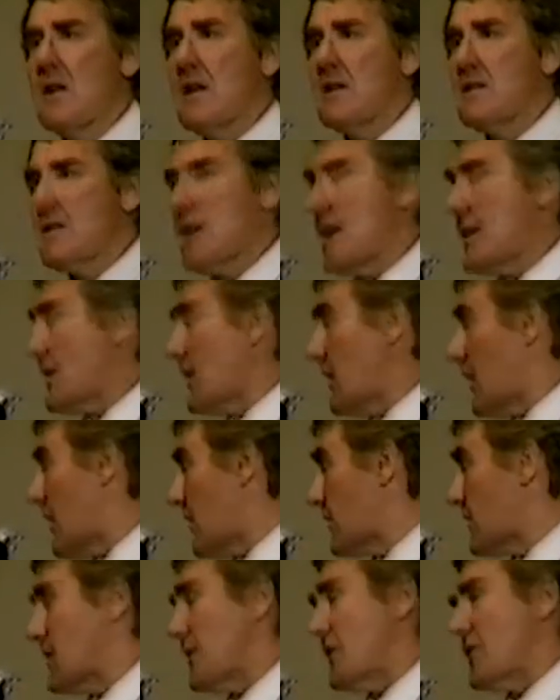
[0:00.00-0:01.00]
settle
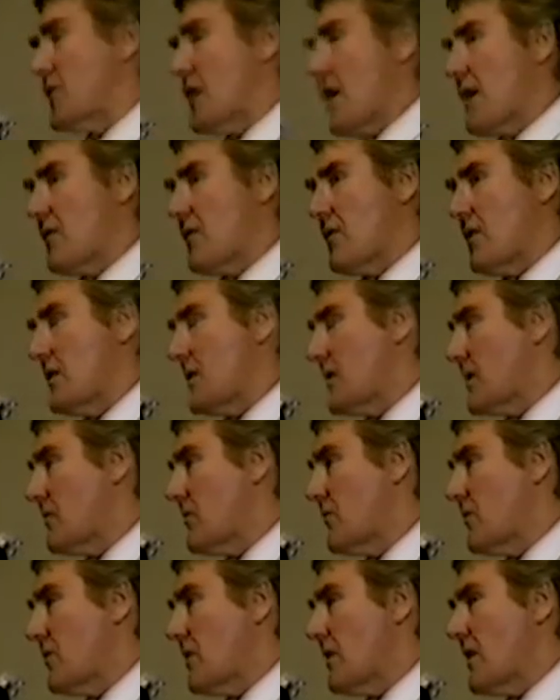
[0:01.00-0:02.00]
onto the chakras.
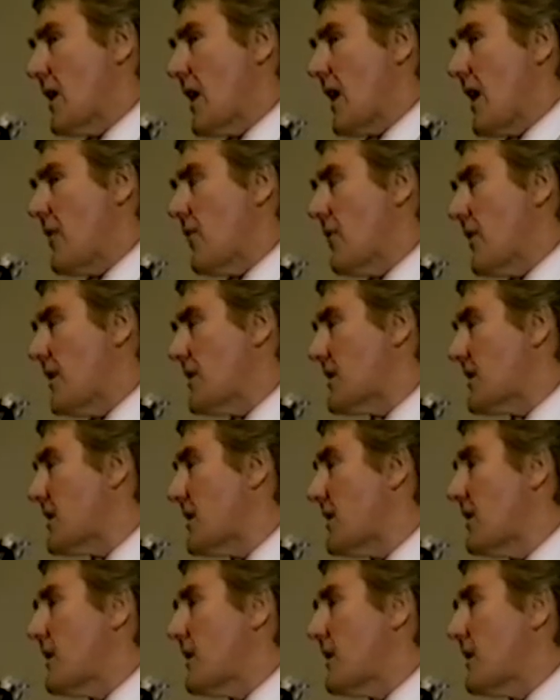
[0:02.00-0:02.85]
And this